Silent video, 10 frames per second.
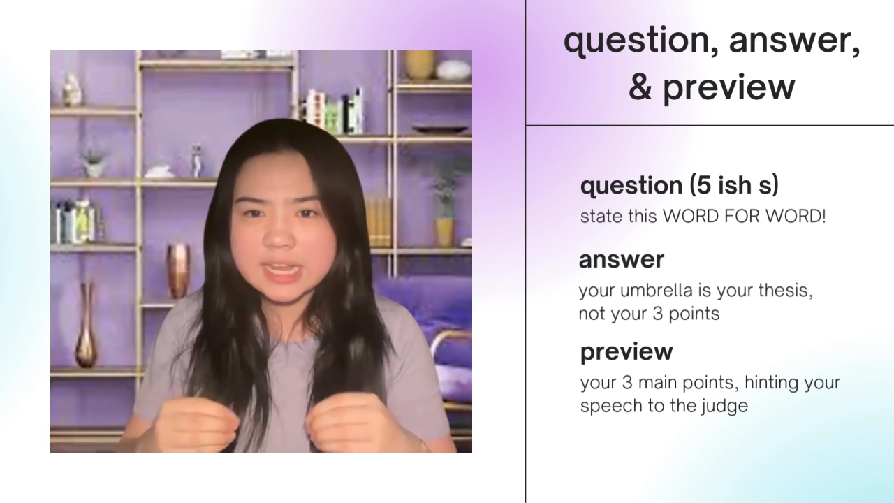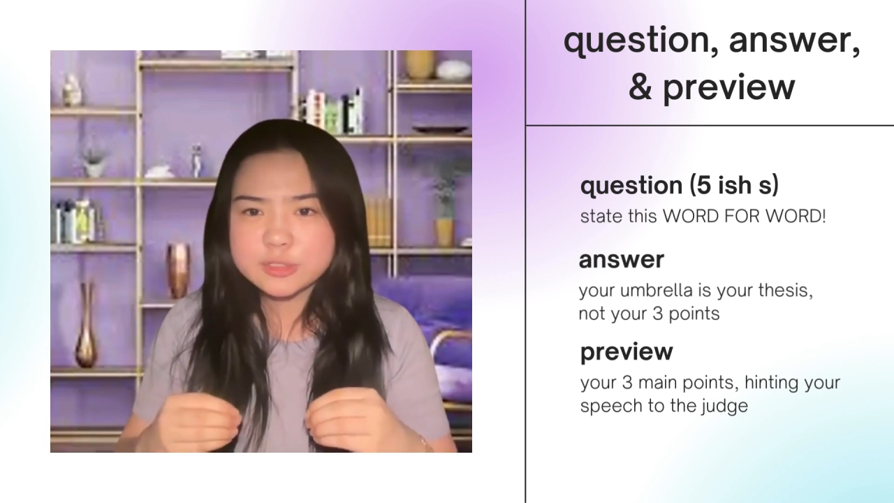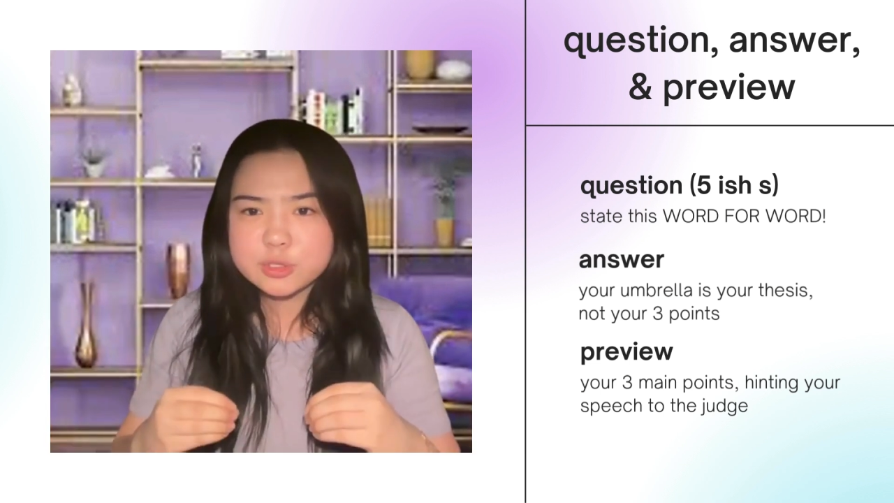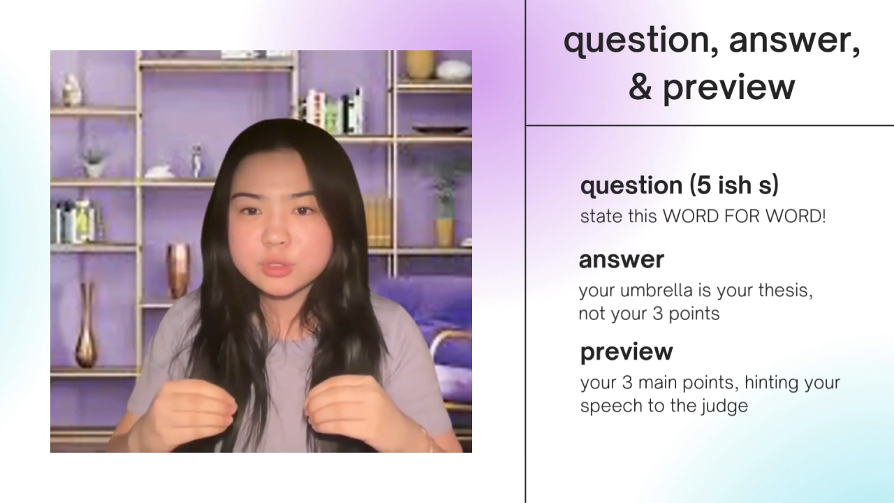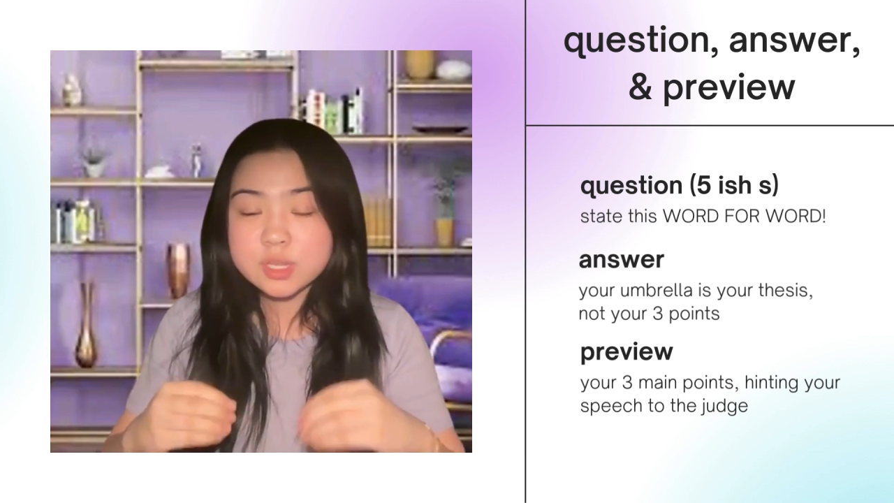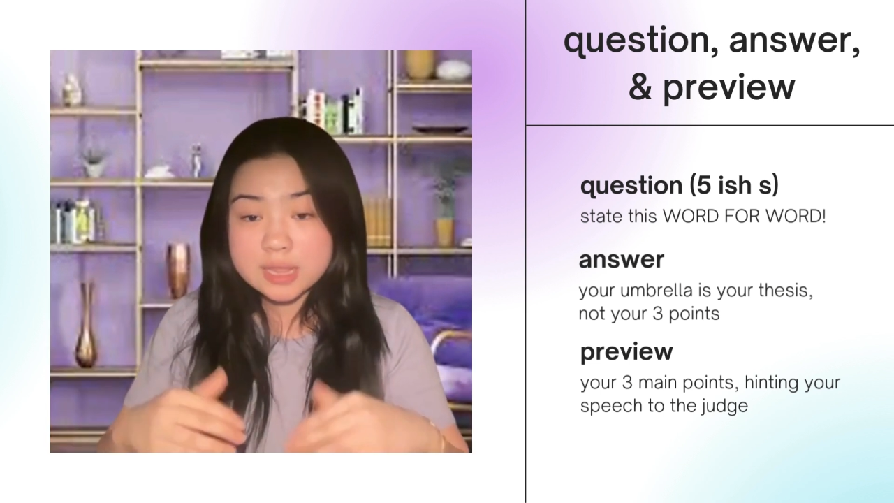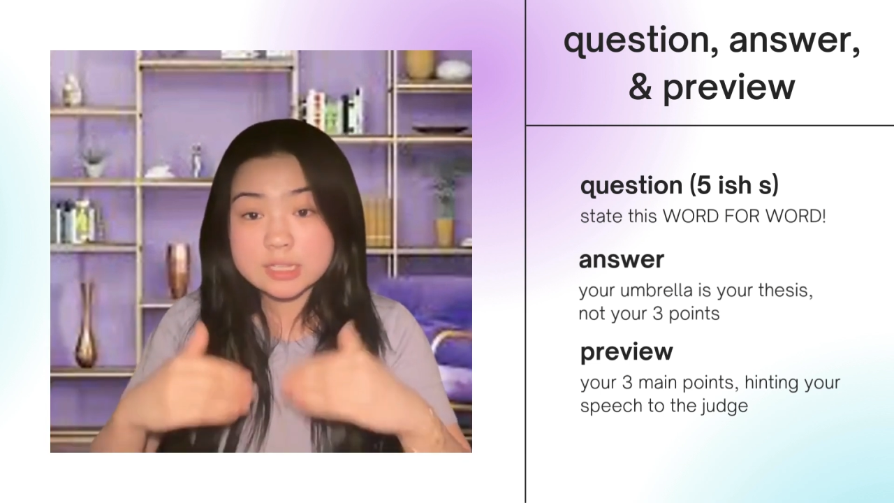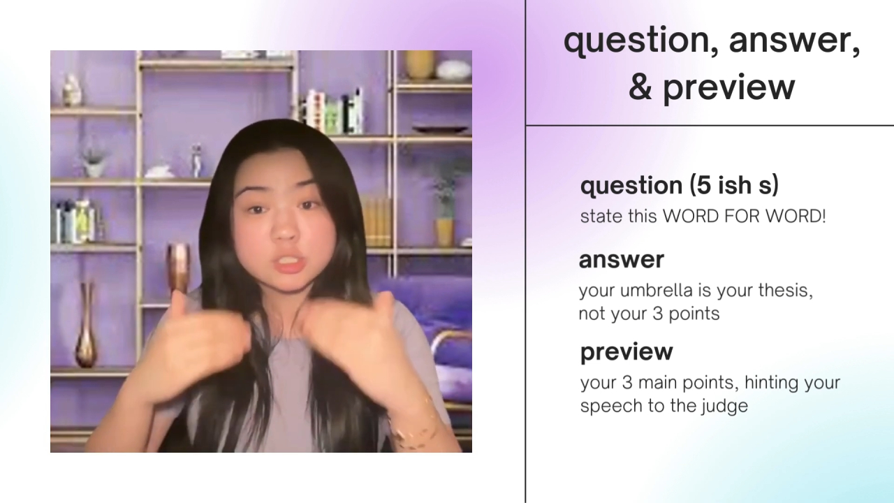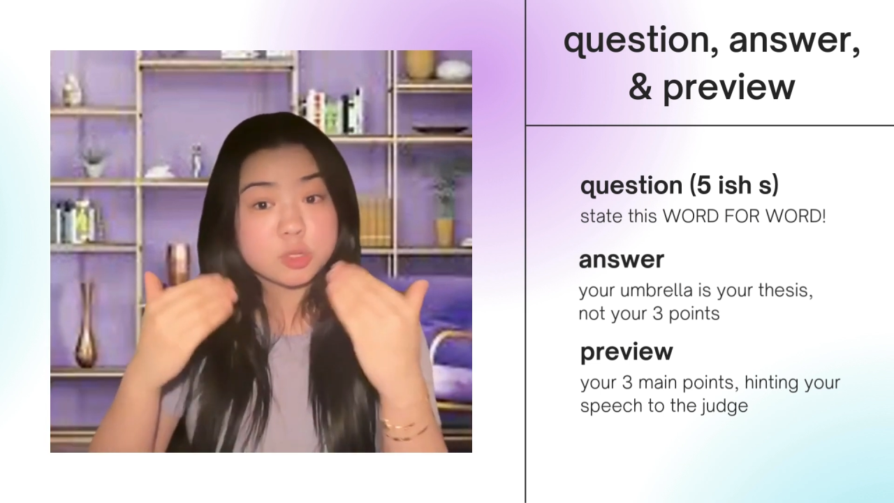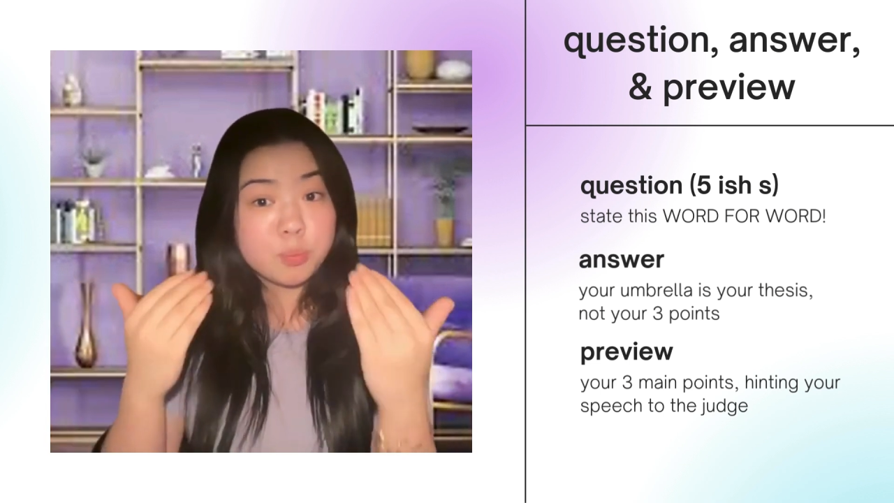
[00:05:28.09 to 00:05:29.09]
answers
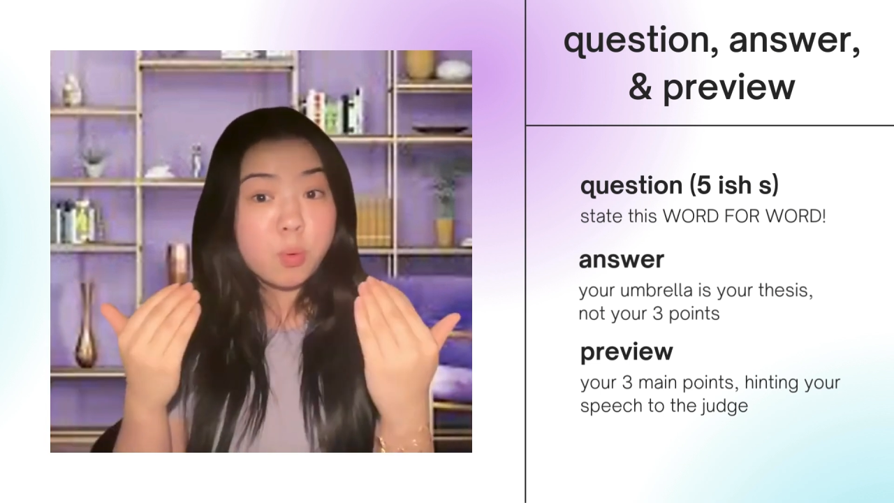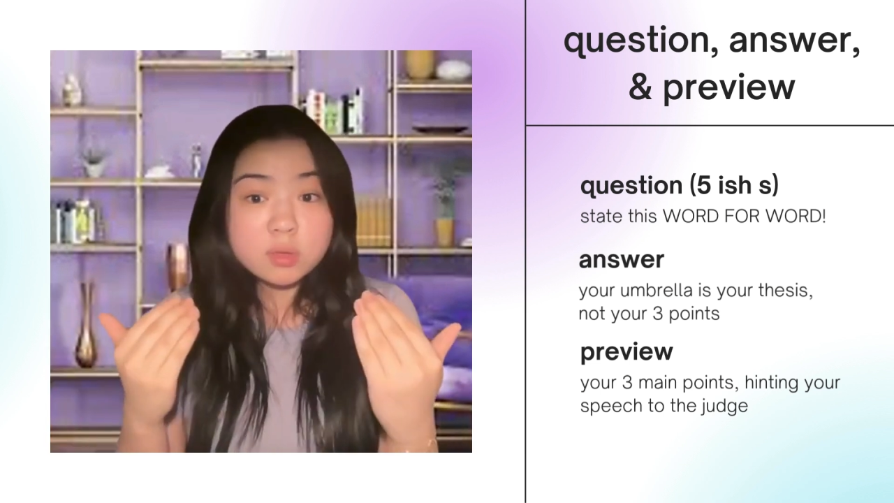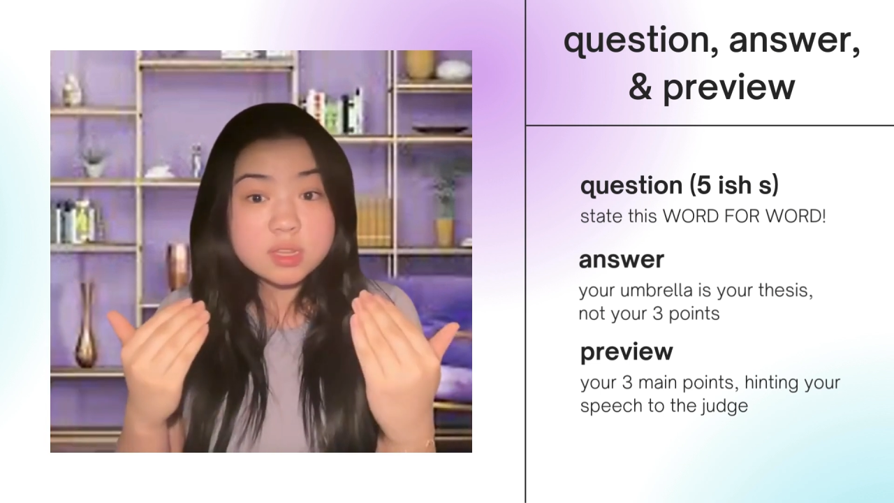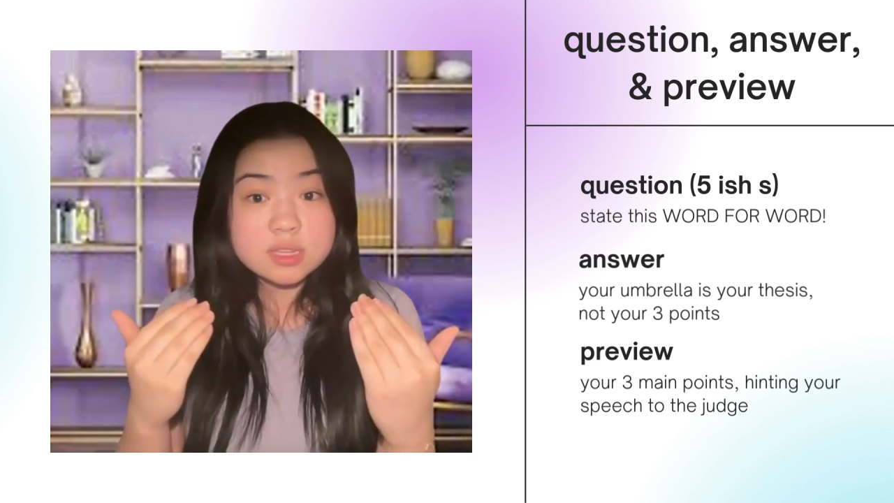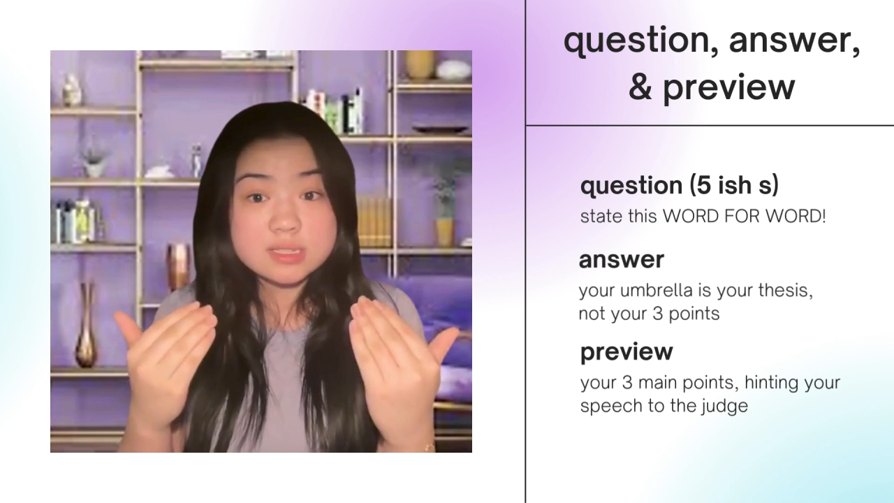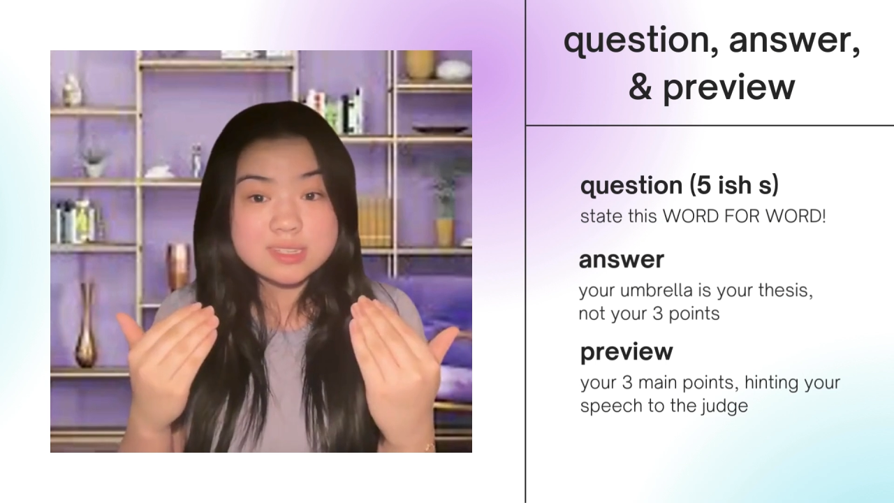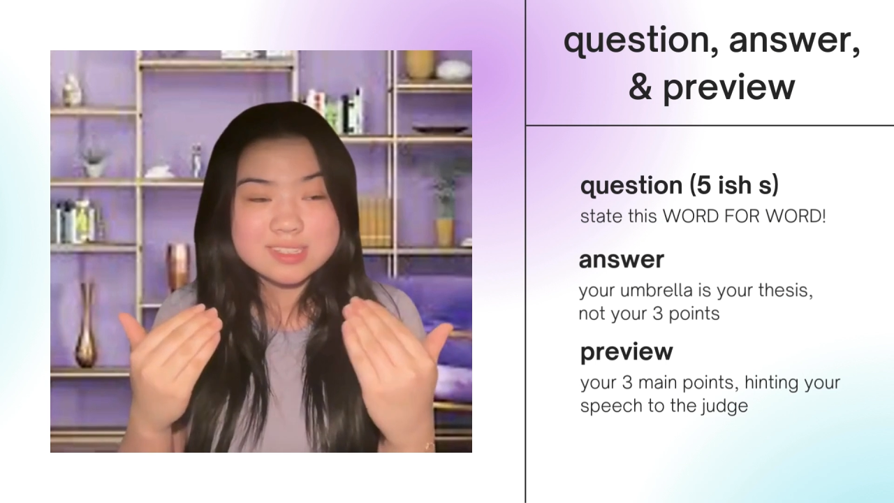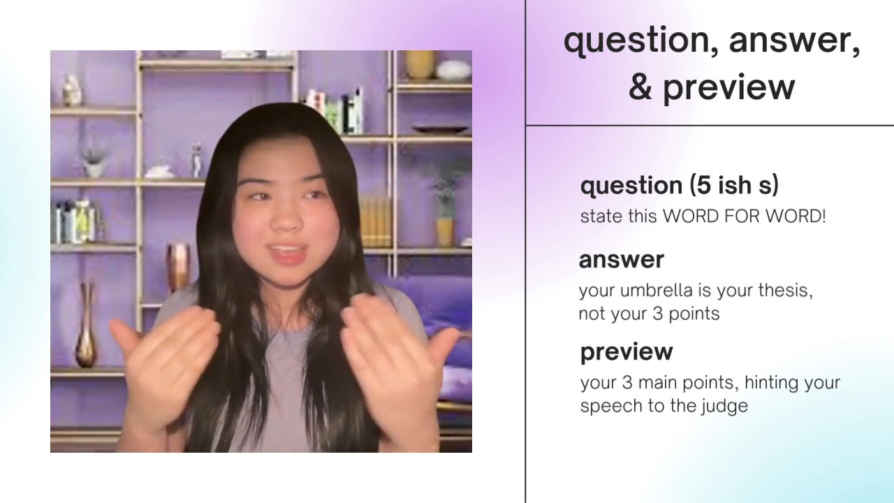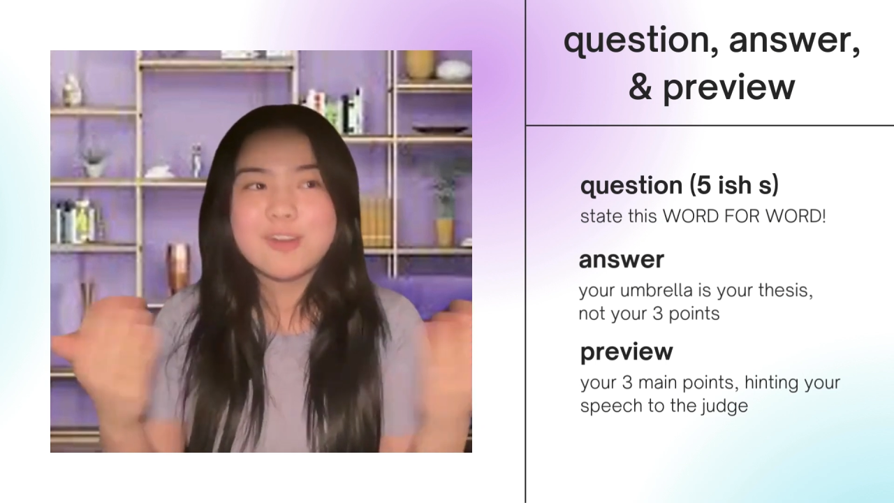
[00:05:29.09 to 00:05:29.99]
that support the thesis